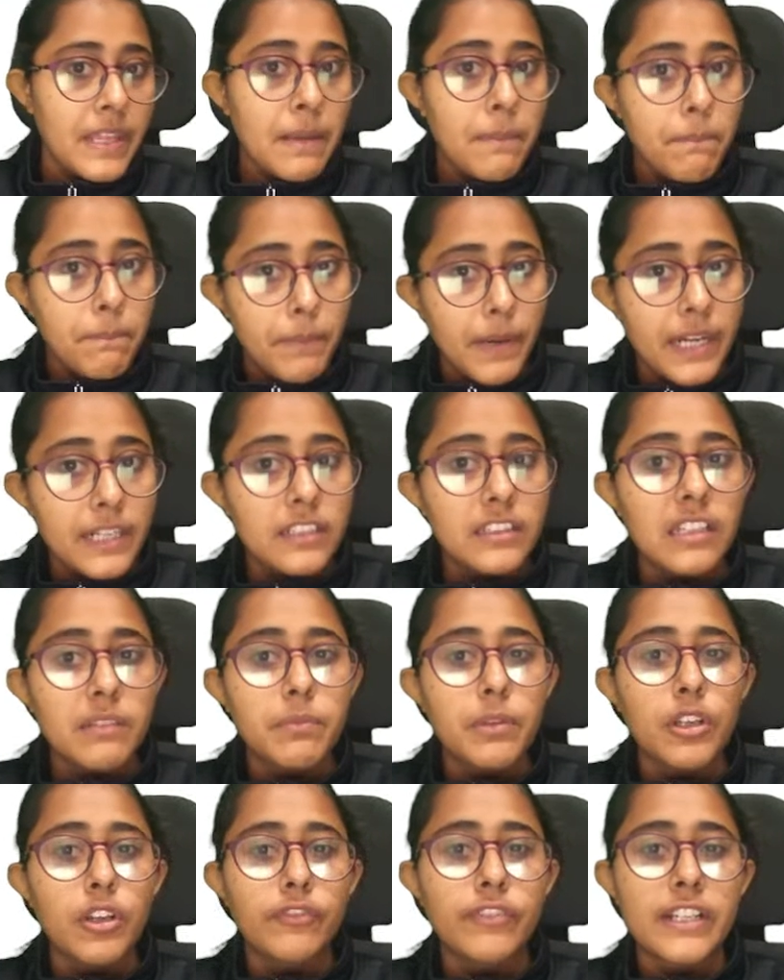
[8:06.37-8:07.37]
But the
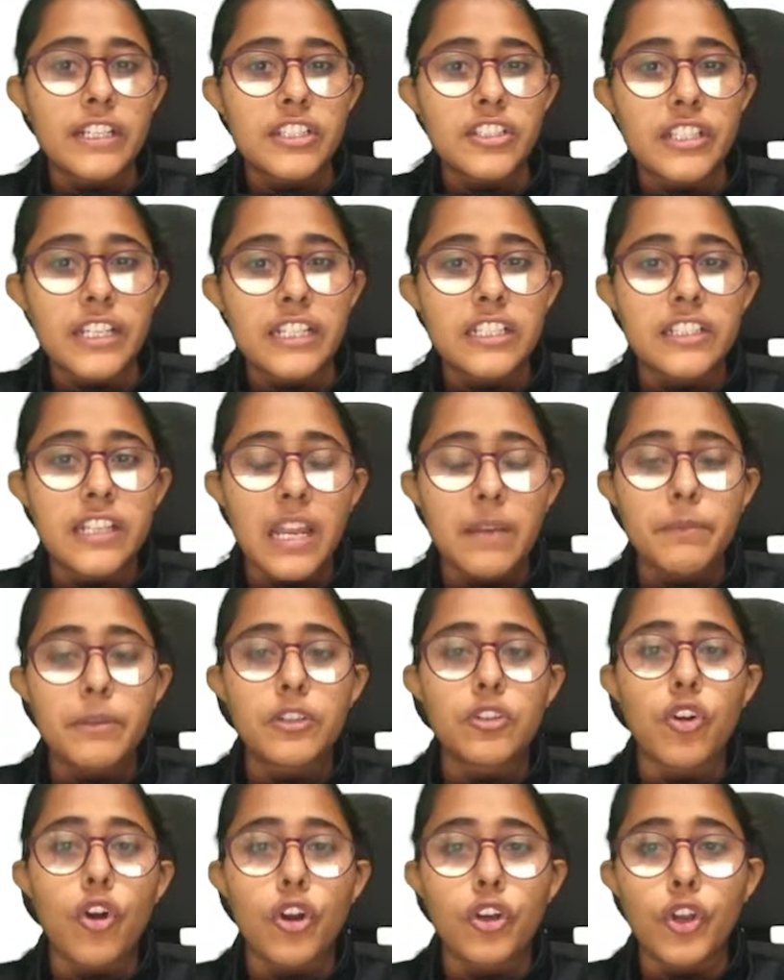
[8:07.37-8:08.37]
bill of exchange can be
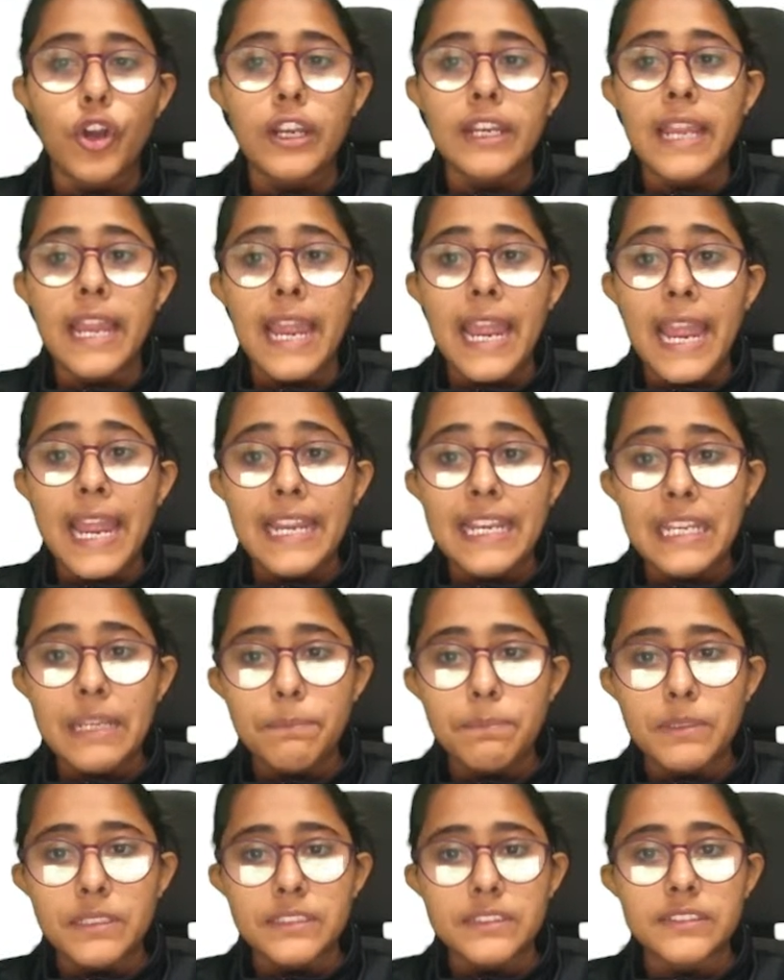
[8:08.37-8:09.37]
drawn on any
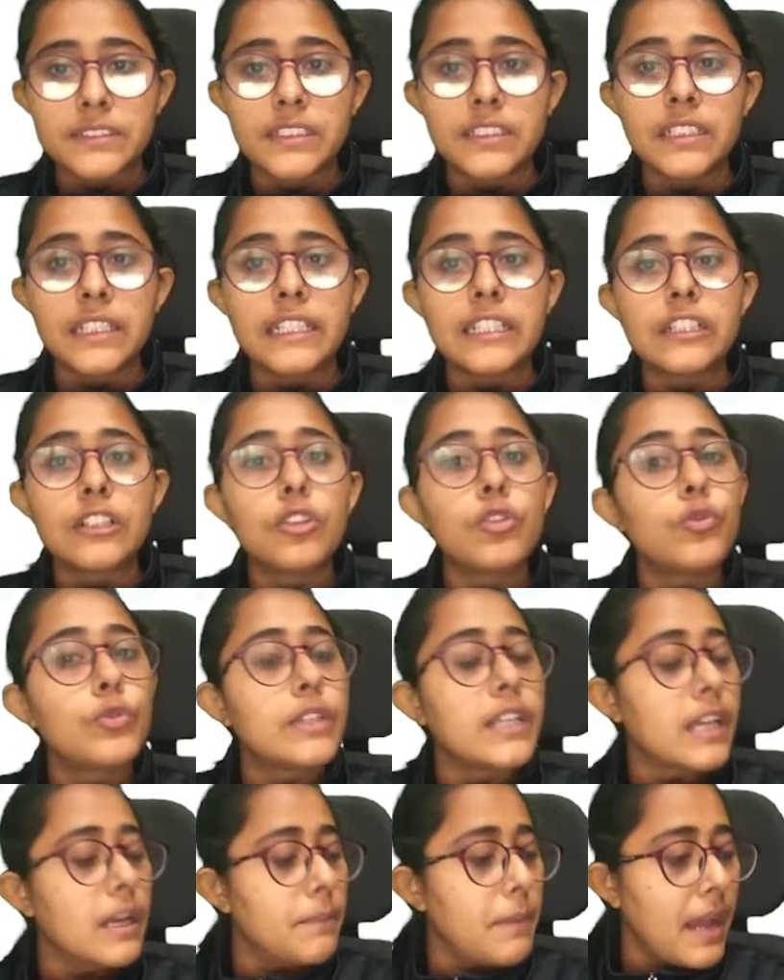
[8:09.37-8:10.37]
person,
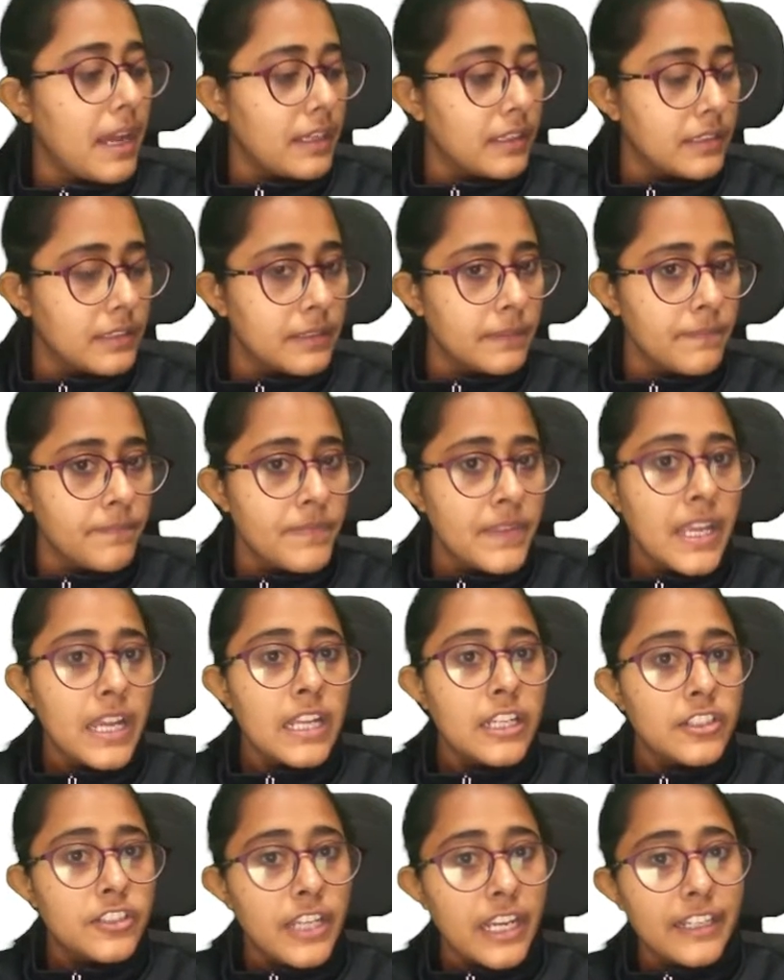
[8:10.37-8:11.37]
including a banker.
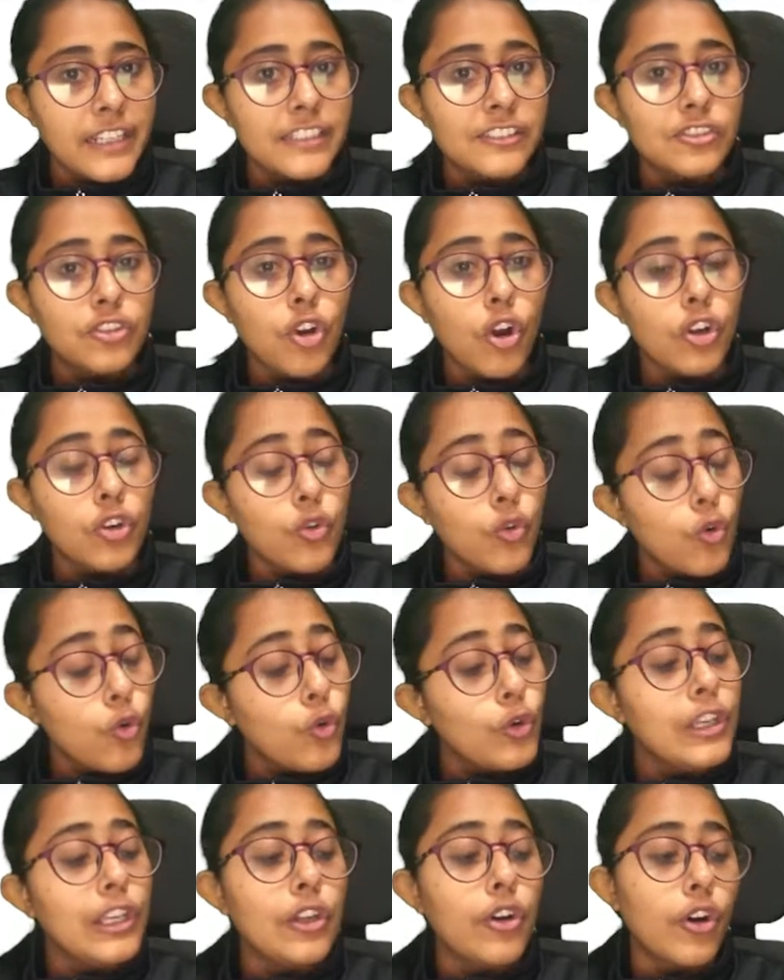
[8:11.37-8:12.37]
Check is drawn
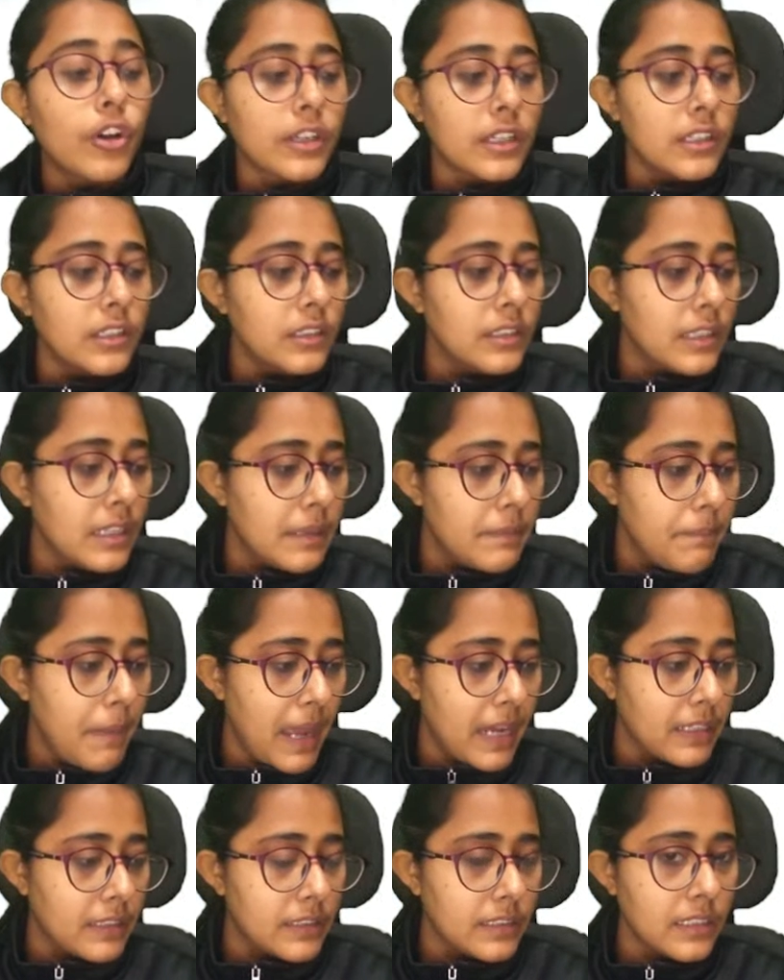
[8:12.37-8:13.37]
only on a
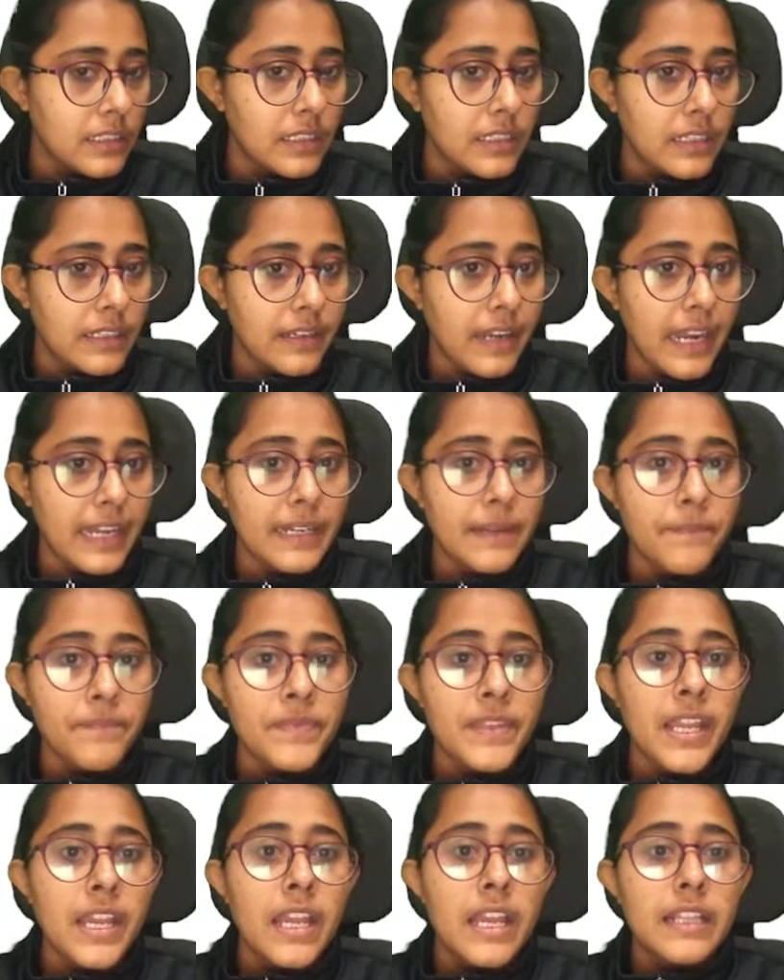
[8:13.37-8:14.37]
banker, right?
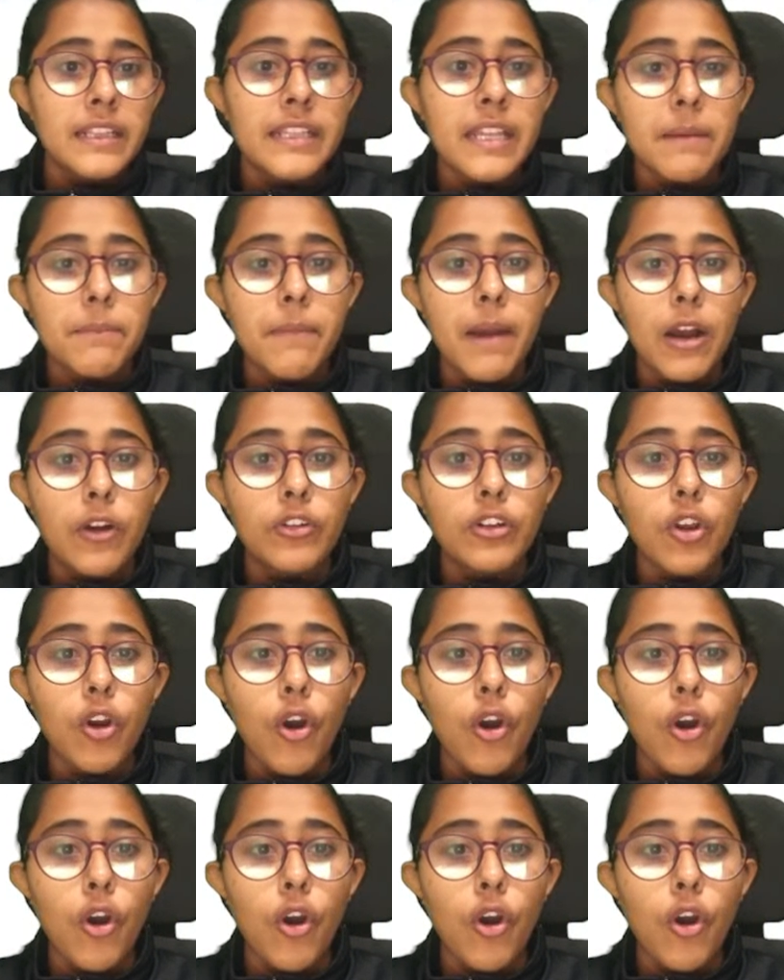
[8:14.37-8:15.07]
The amount